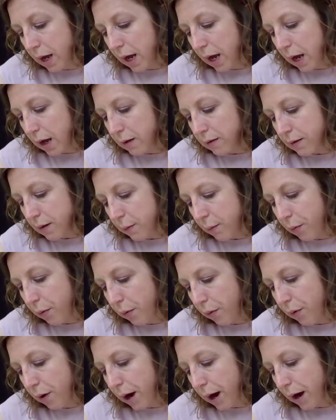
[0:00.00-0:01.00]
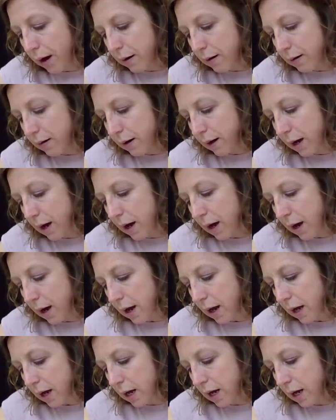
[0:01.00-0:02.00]
as a prayer to
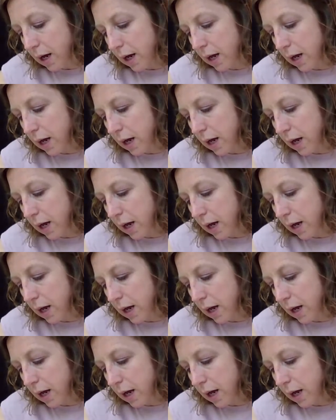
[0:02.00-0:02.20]
God.